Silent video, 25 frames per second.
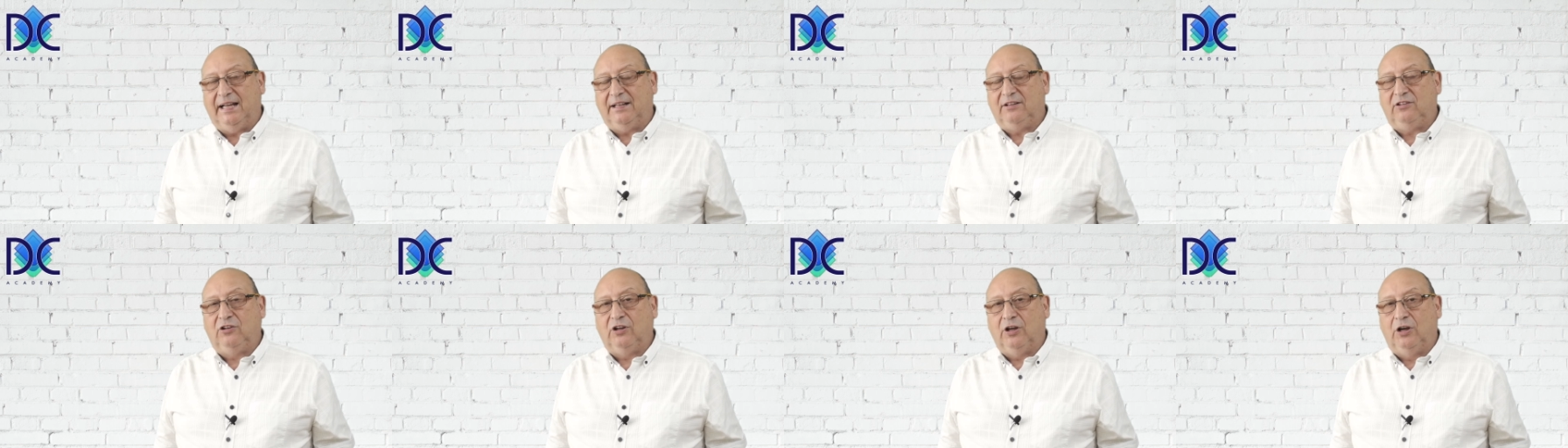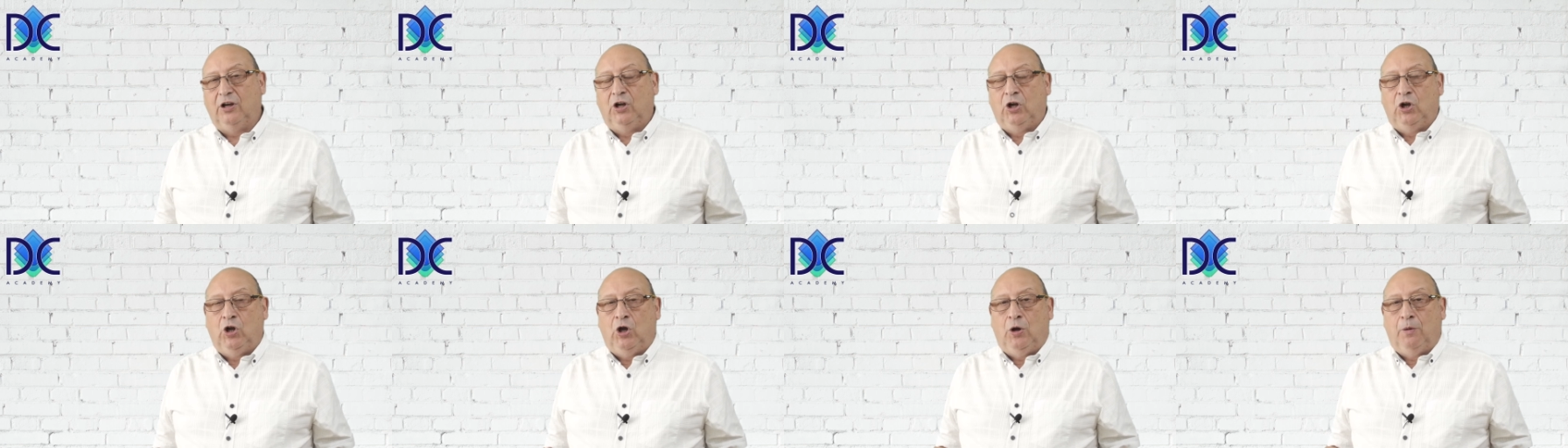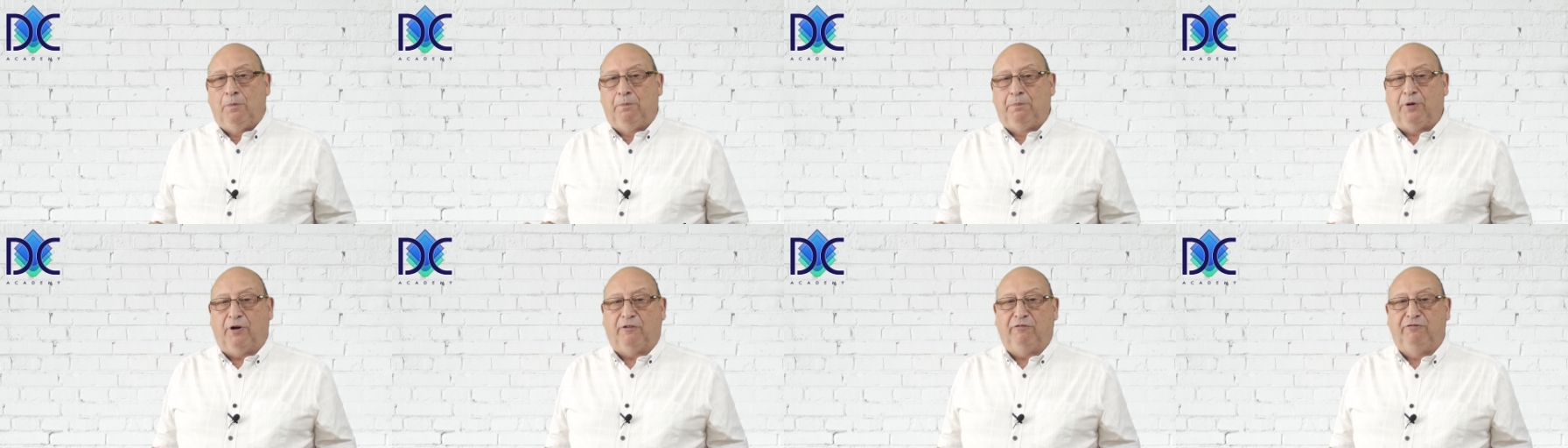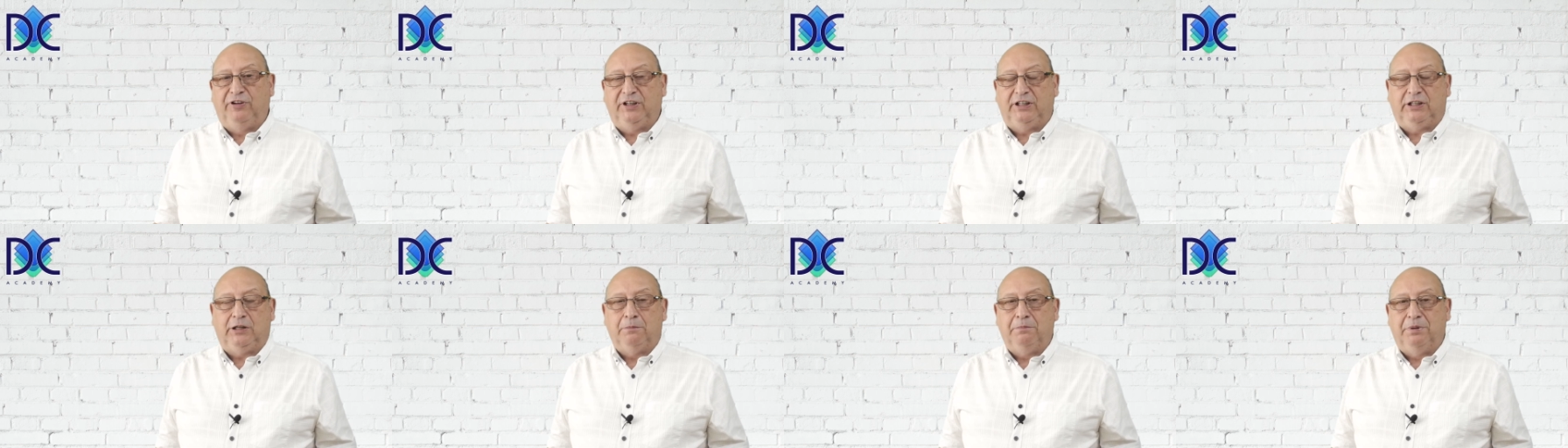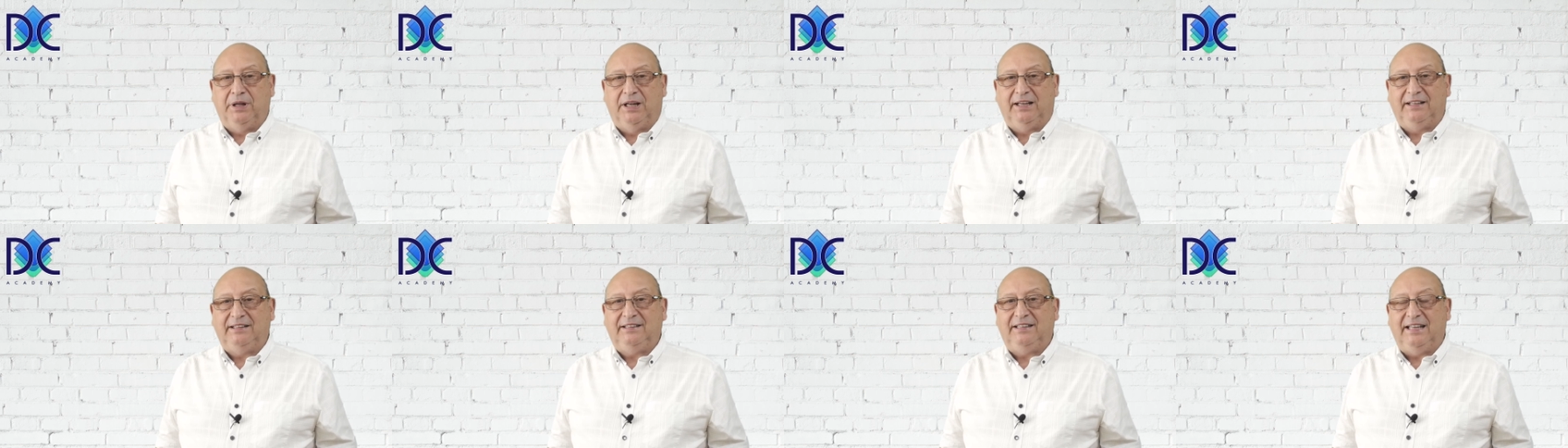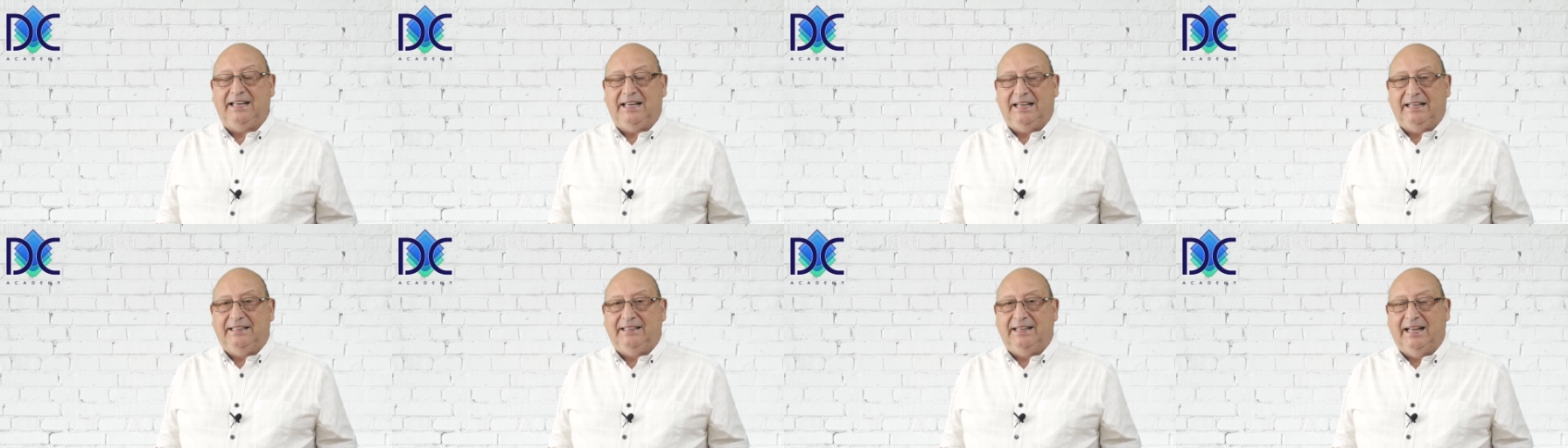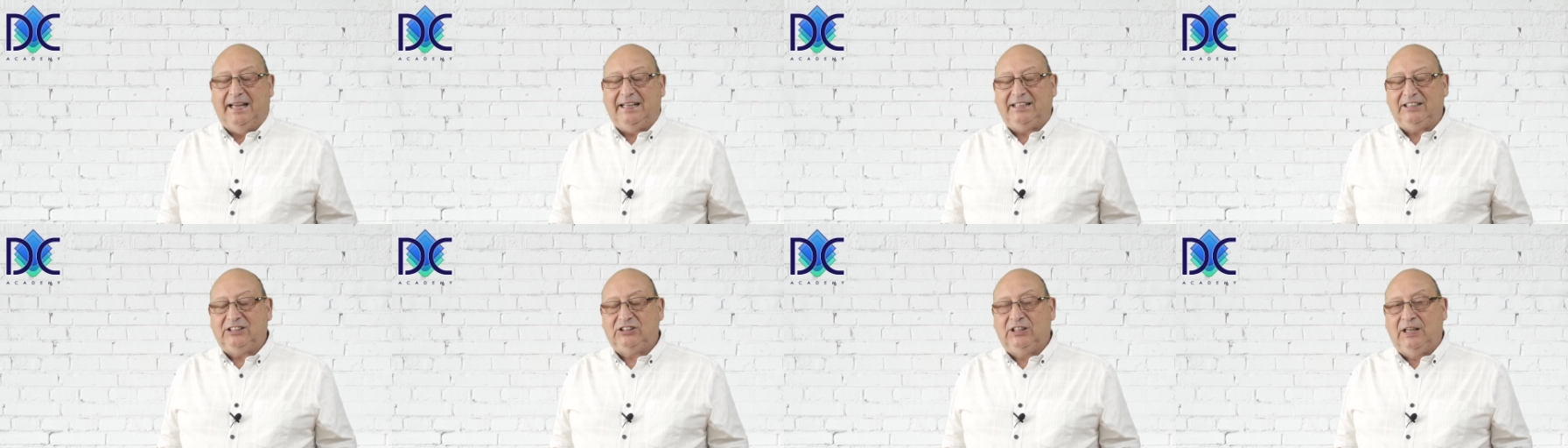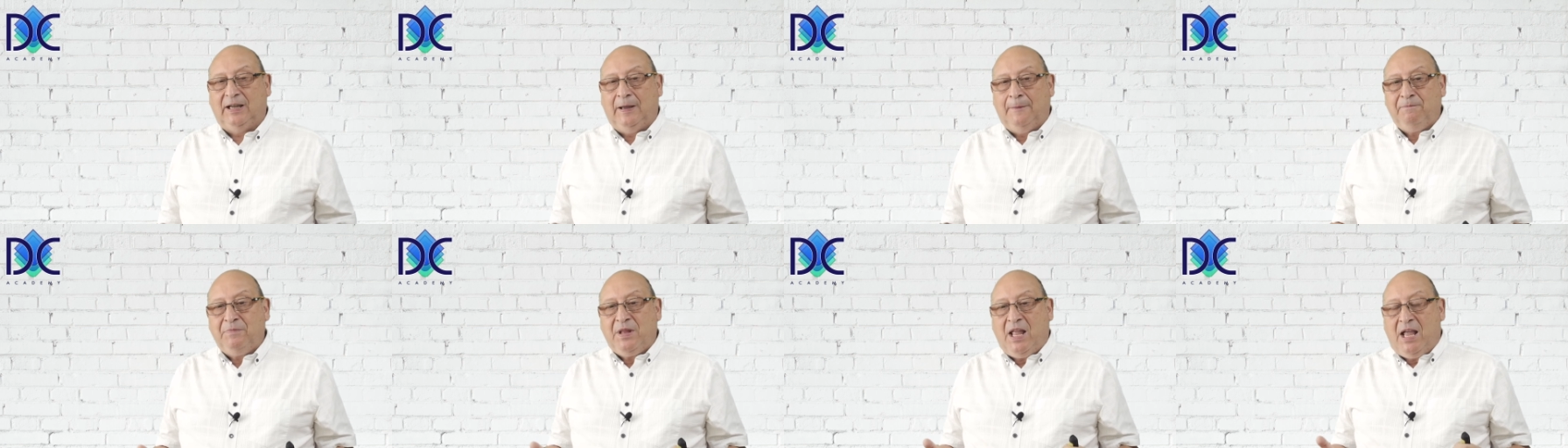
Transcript: at the profitability index,